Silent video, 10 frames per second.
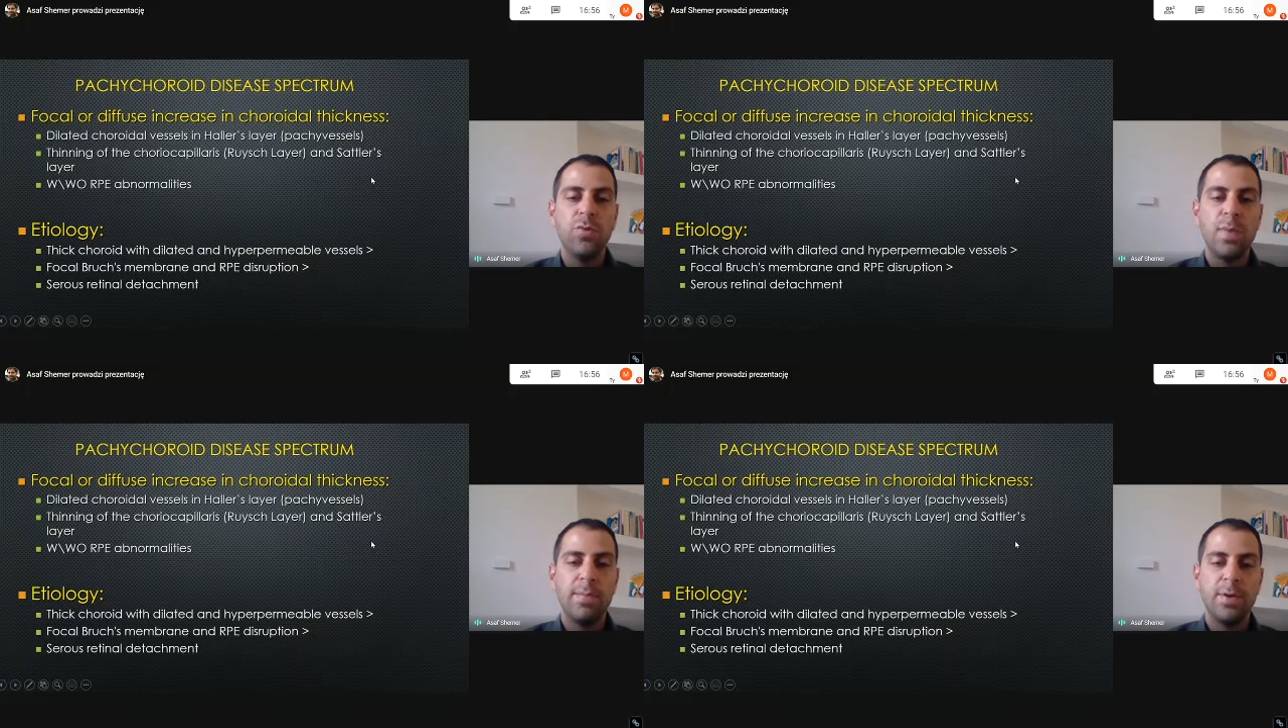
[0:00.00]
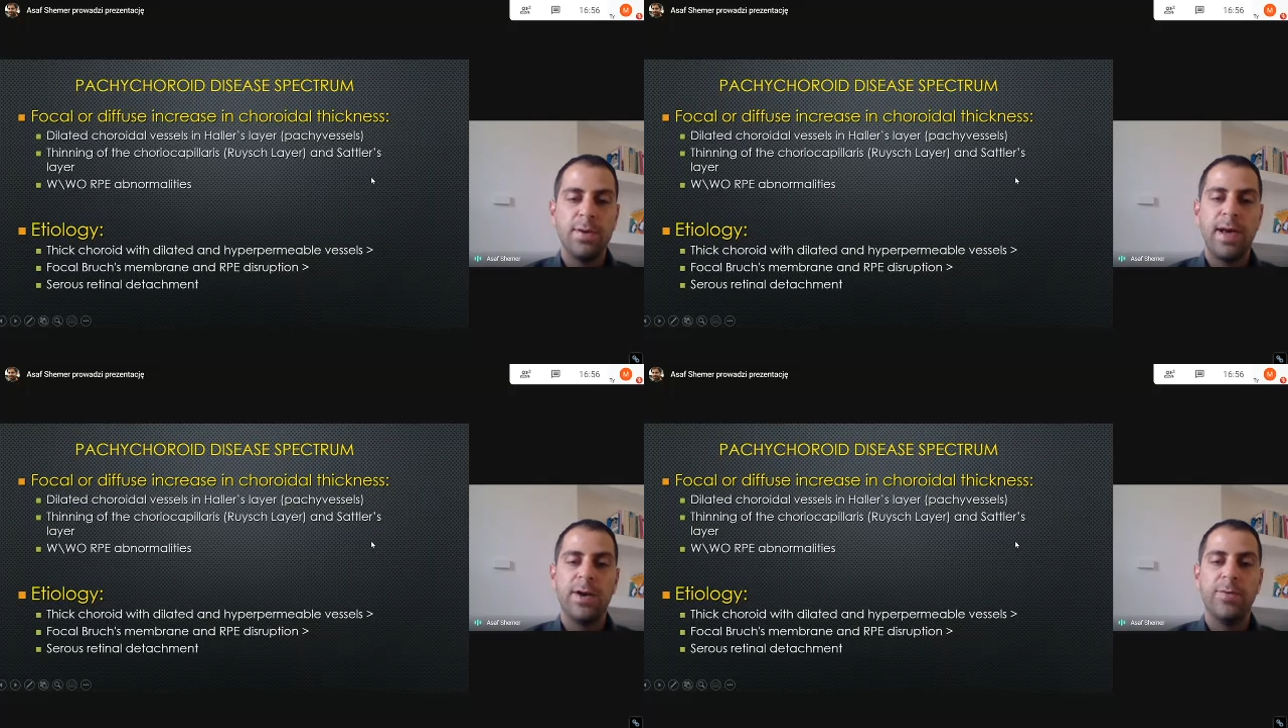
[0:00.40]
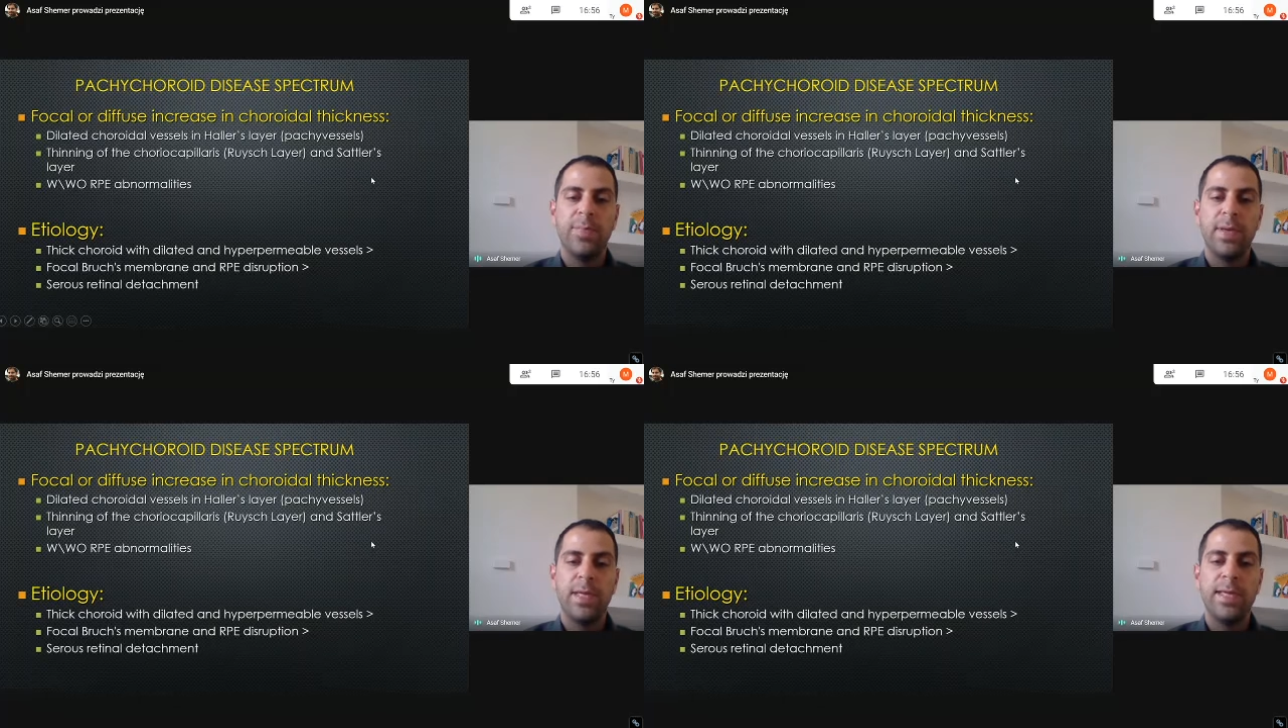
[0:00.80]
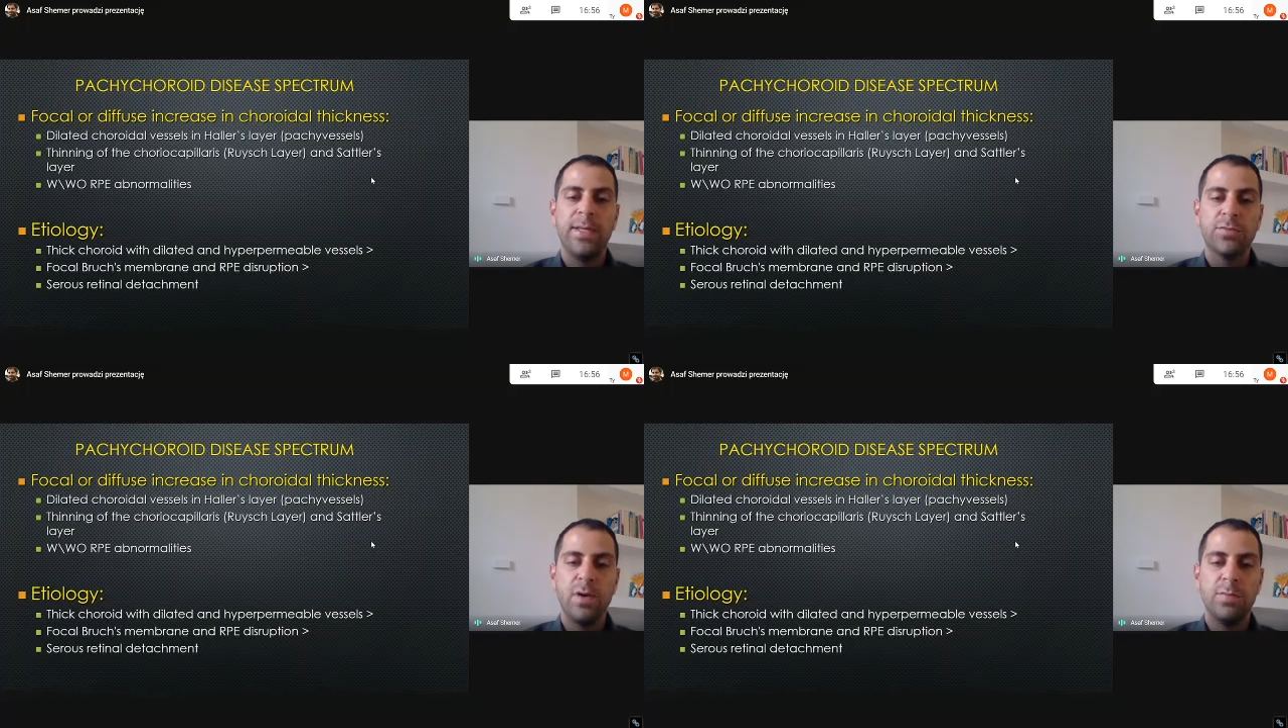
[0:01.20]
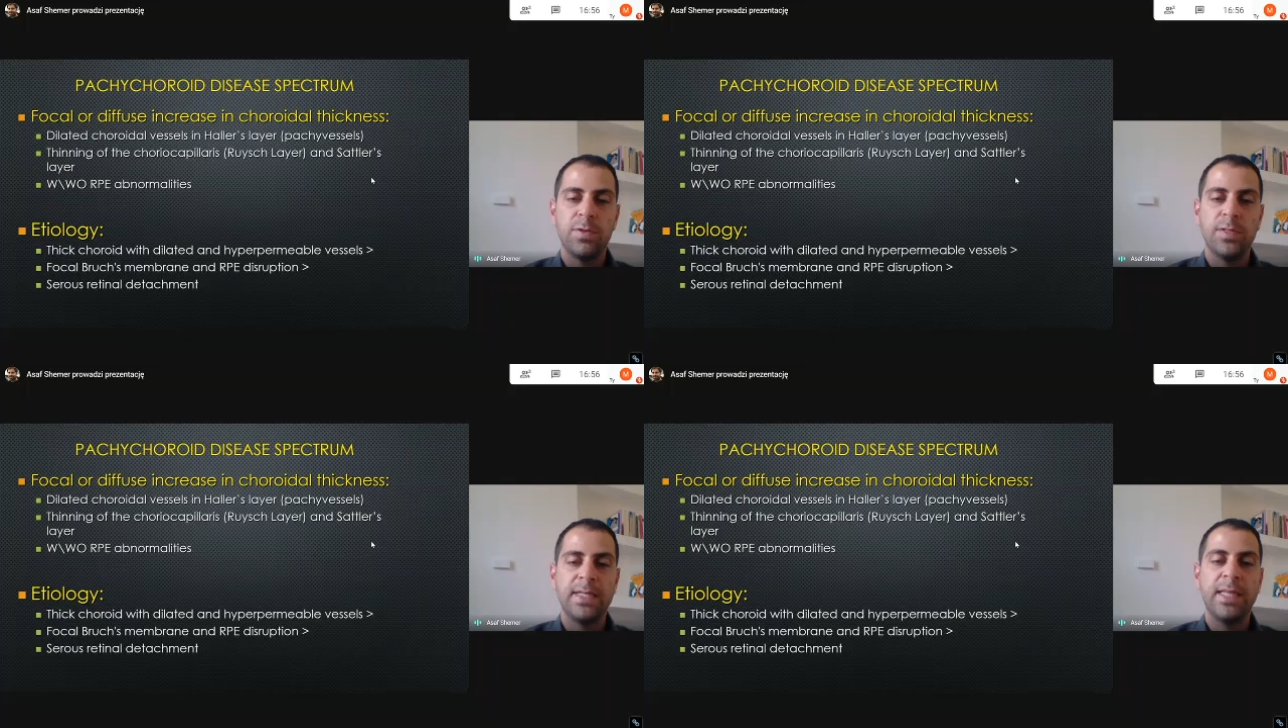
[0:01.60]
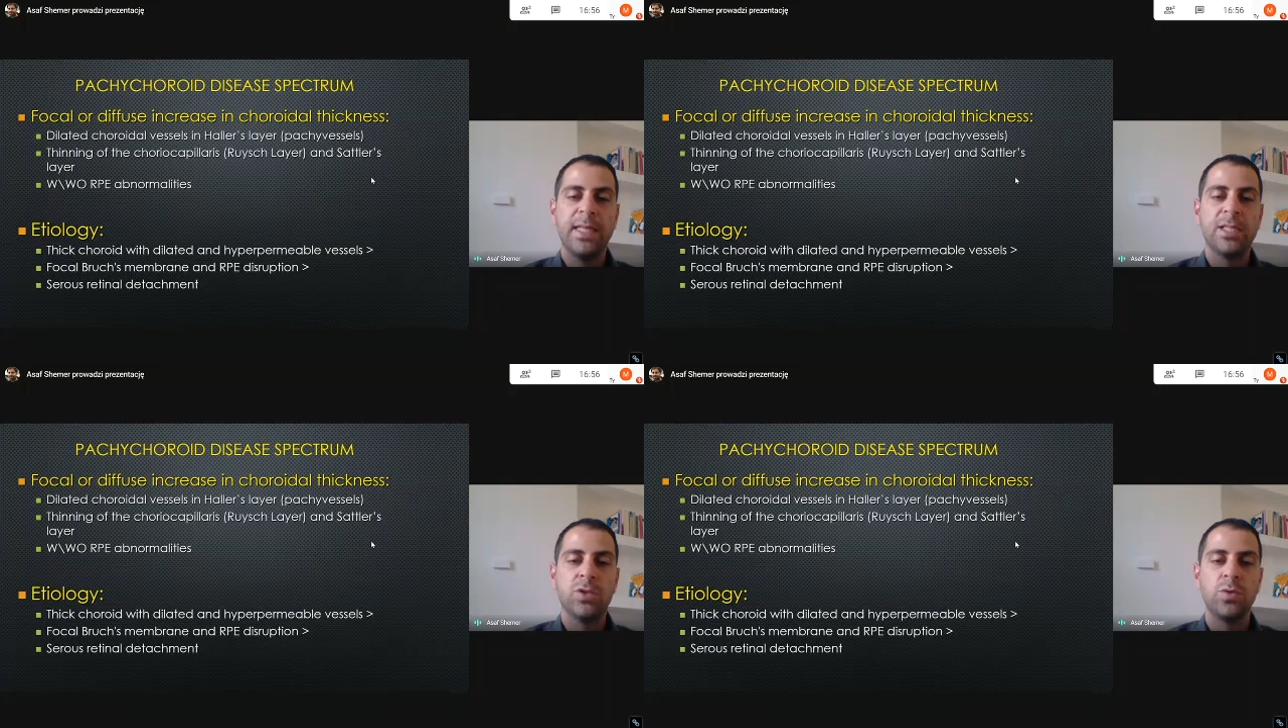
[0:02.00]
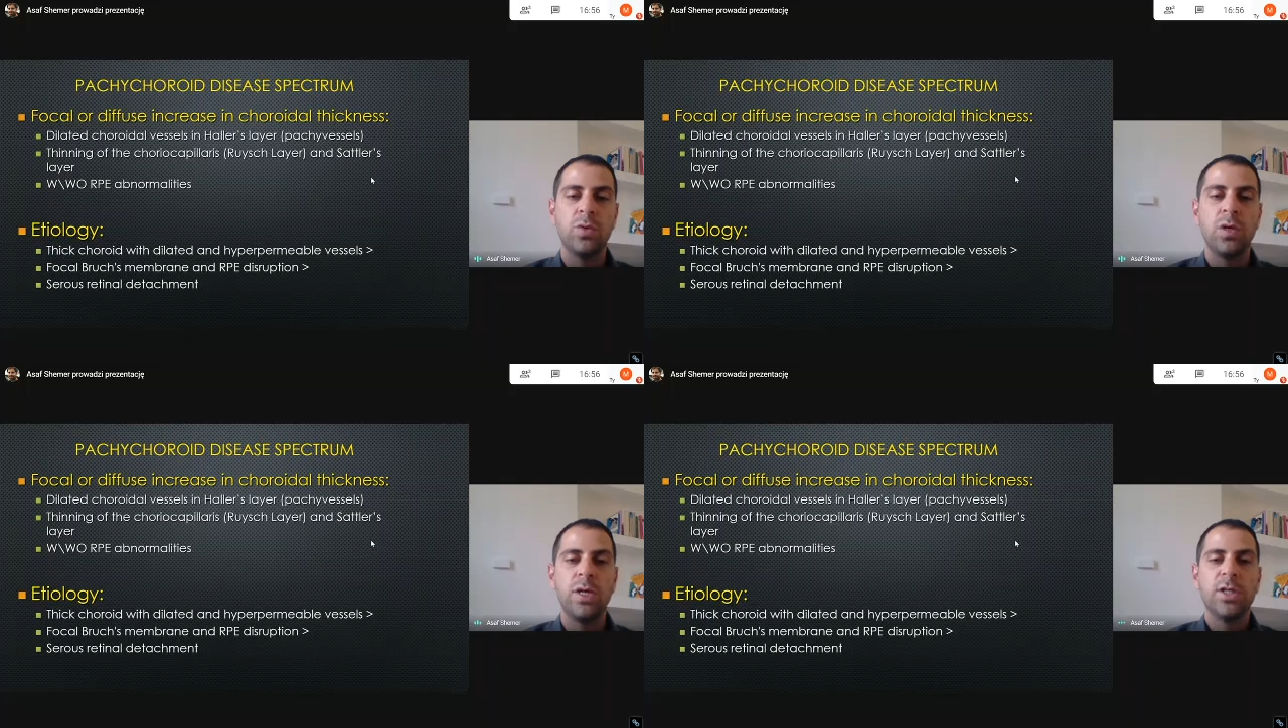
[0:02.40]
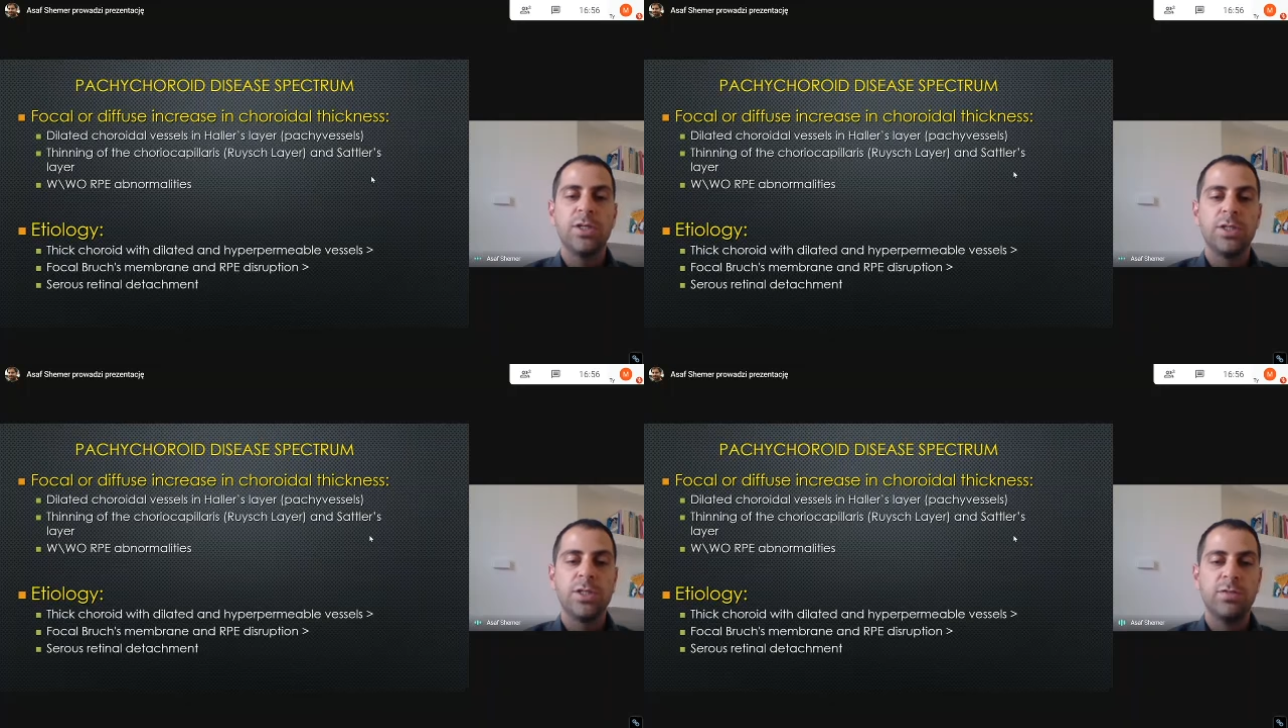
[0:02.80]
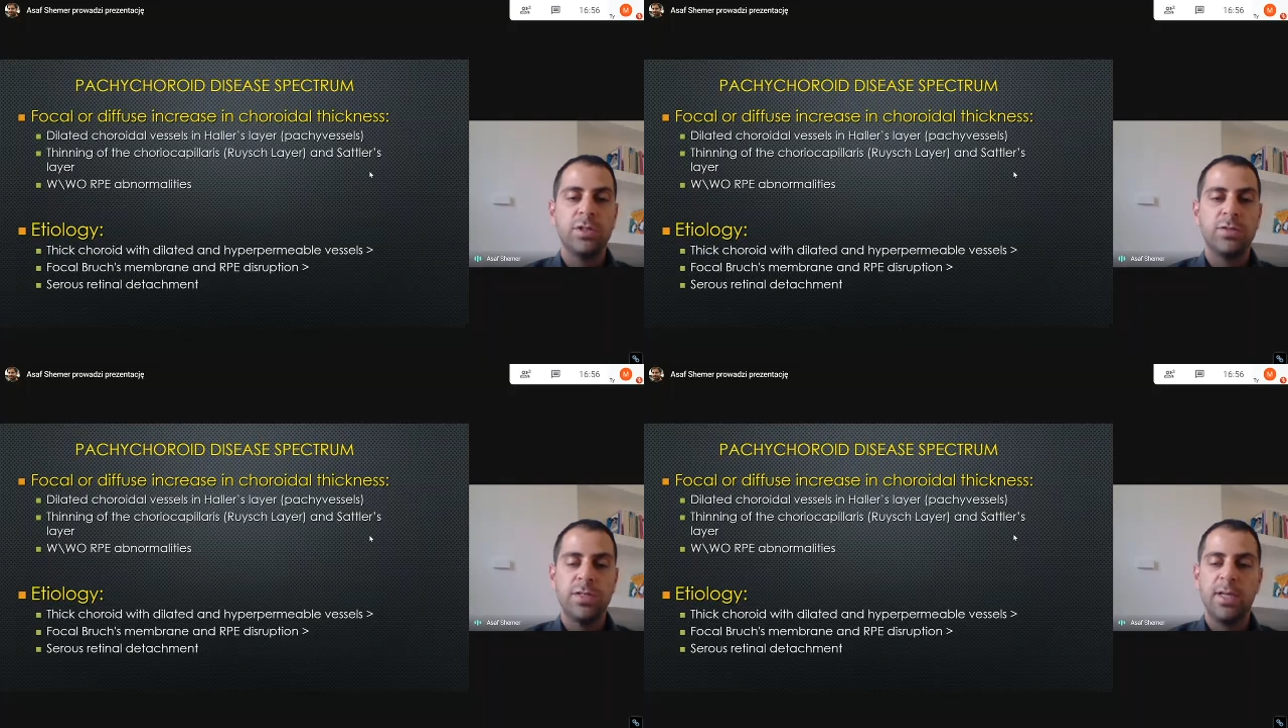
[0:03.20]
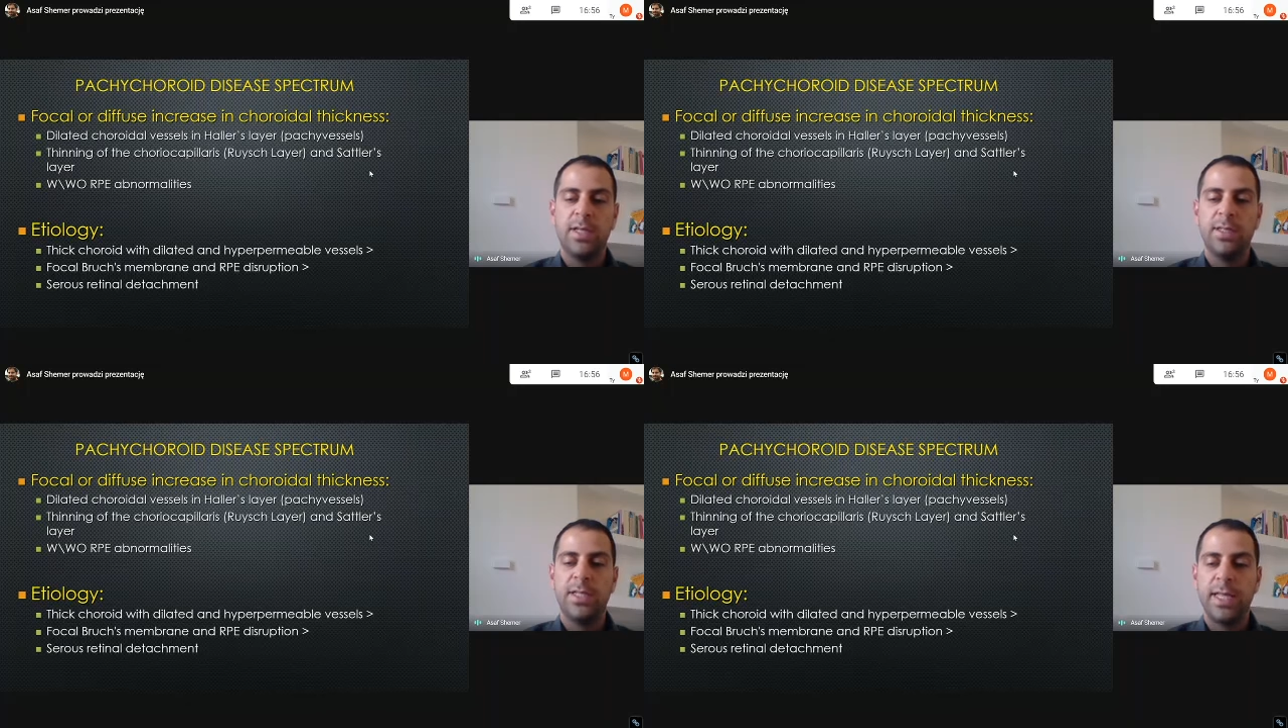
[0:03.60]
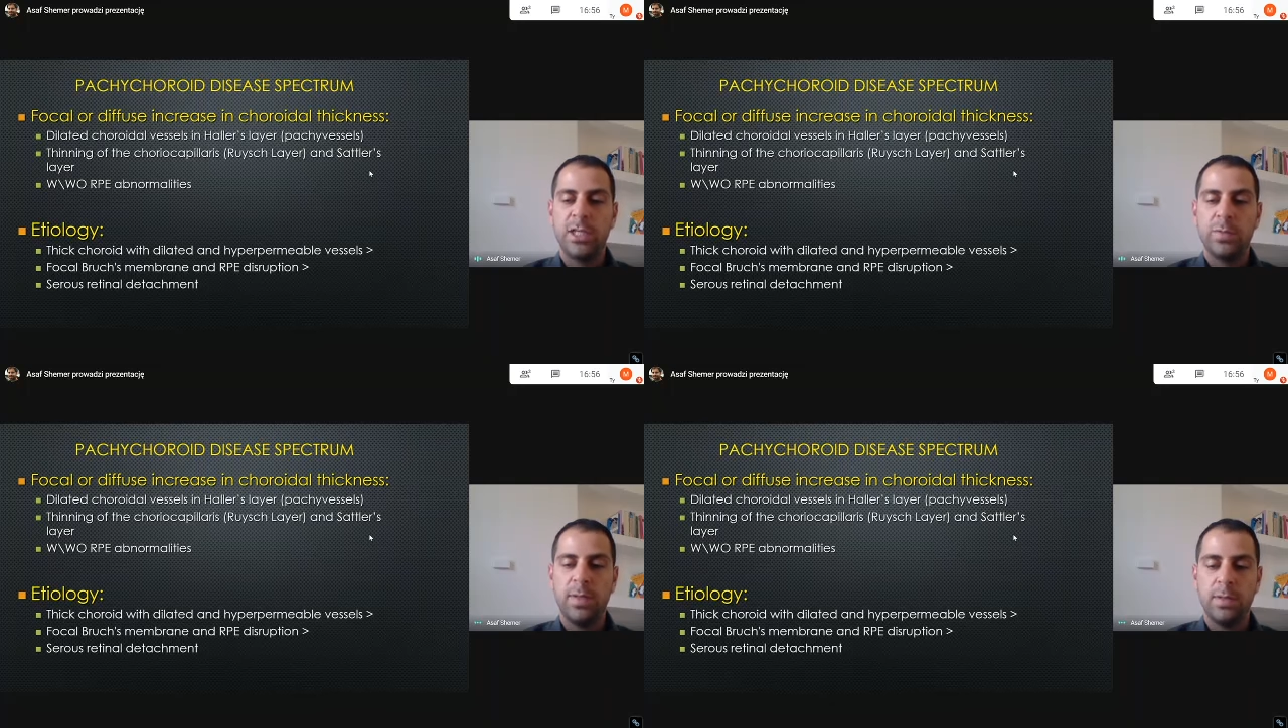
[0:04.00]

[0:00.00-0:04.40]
membrane and RPE disruption that leads to serous retinal detachment.